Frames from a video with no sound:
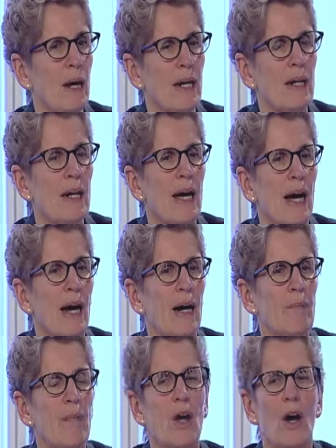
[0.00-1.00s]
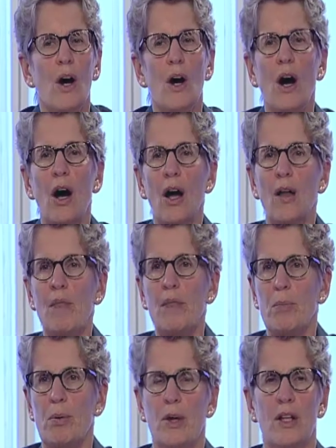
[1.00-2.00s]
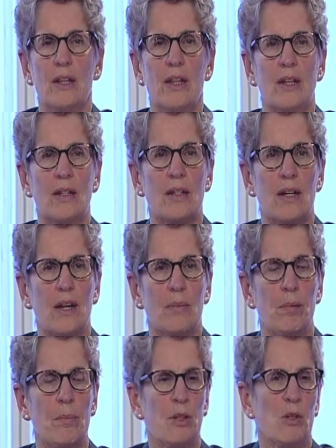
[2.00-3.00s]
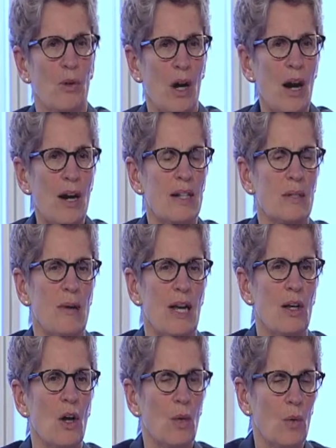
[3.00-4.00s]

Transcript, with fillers: But um, on the point that uh, Premier Couillard has made,